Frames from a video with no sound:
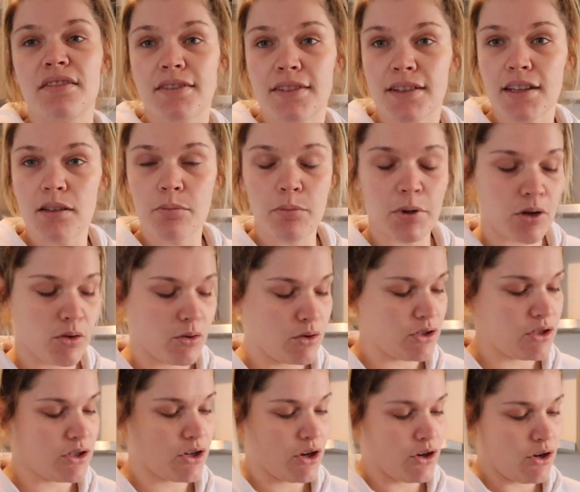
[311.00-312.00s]
sick
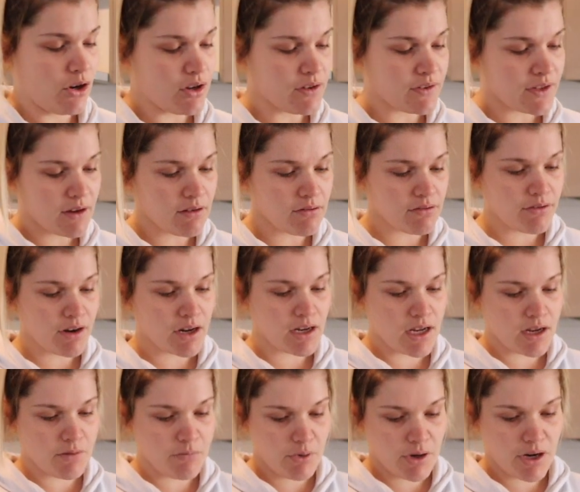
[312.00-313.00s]
because her nose keeps
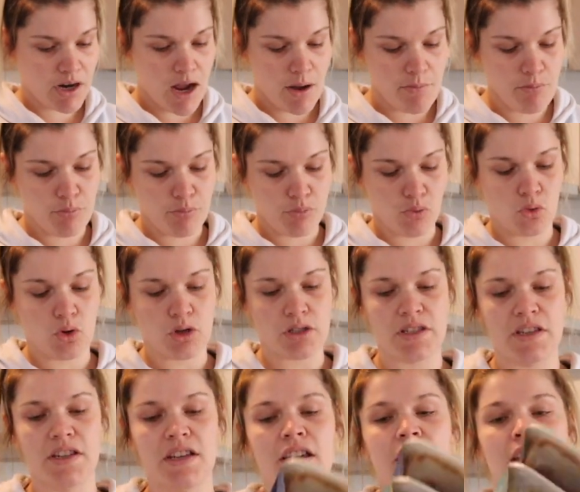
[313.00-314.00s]
running but I
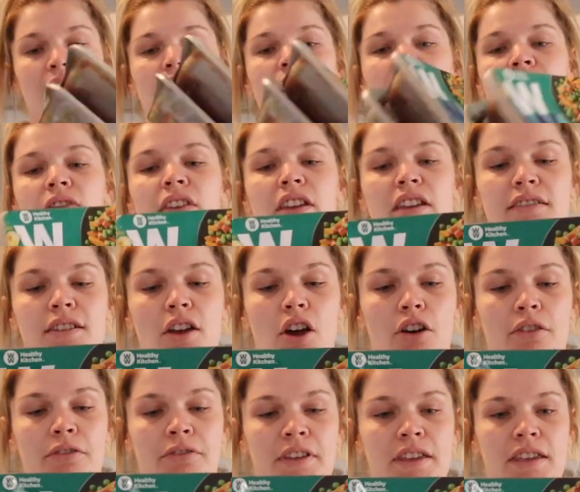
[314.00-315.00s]
brought these
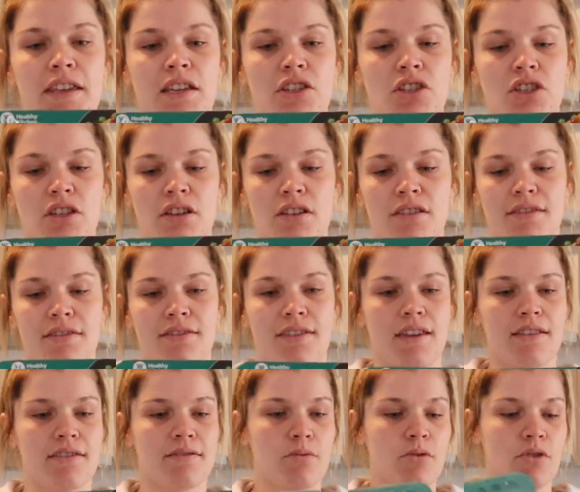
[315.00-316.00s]
healthy kitchens.
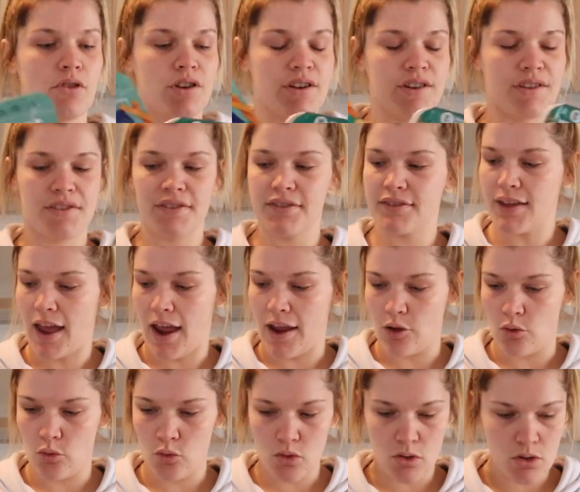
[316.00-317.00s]
These were on
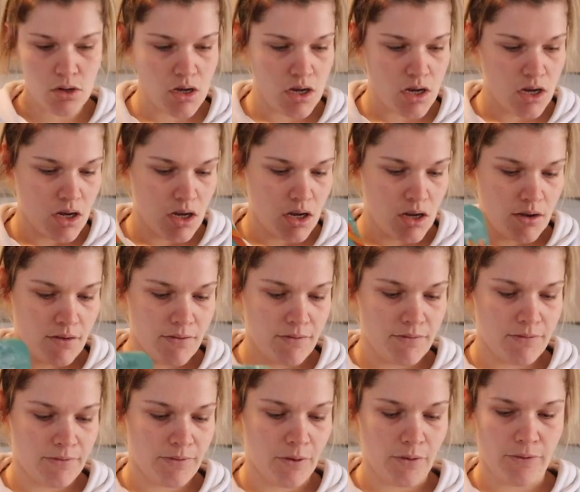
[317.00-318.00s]
sale
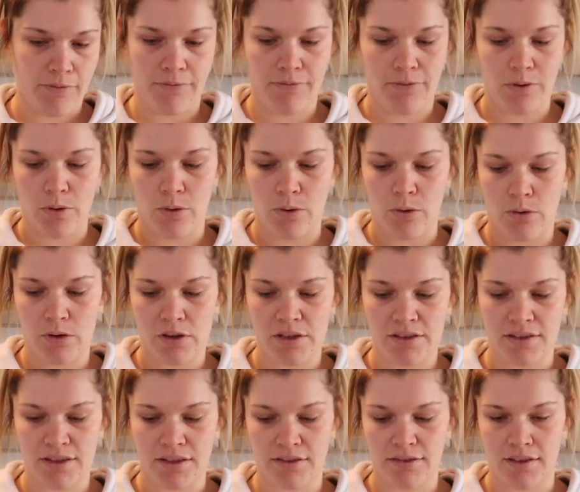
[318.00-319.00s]
for
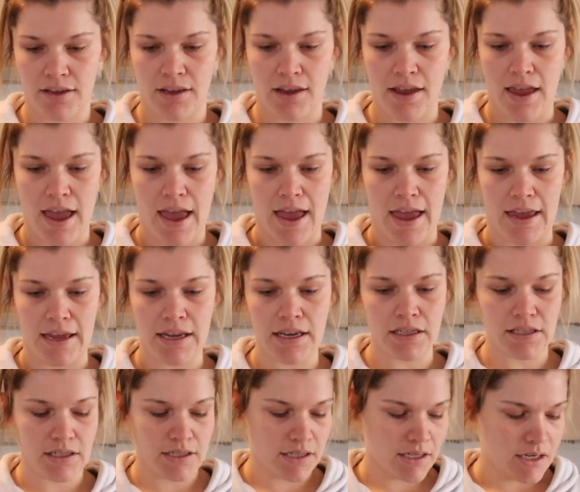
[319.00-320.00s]

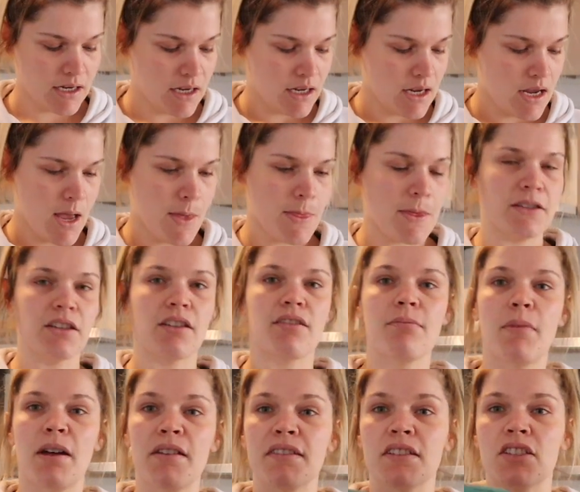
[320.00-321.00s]
4.68 and they're just
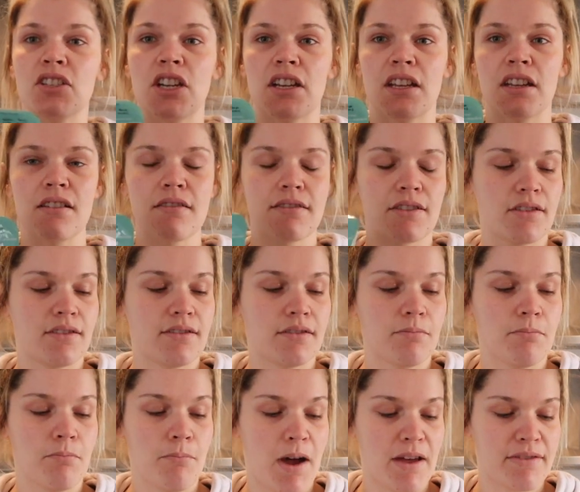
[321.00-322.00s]
mustard chicken so
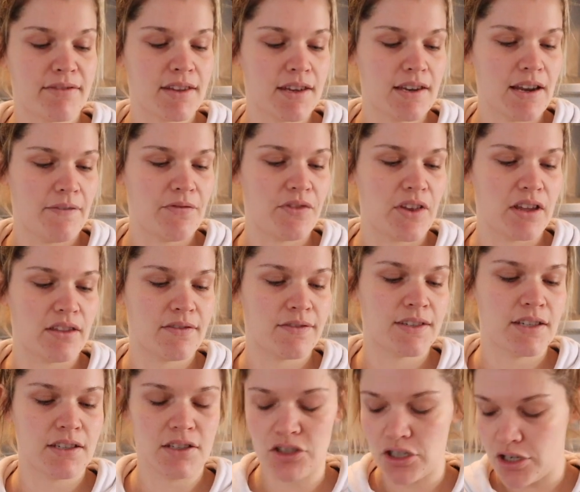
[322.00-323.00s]
mustard can have these for dinner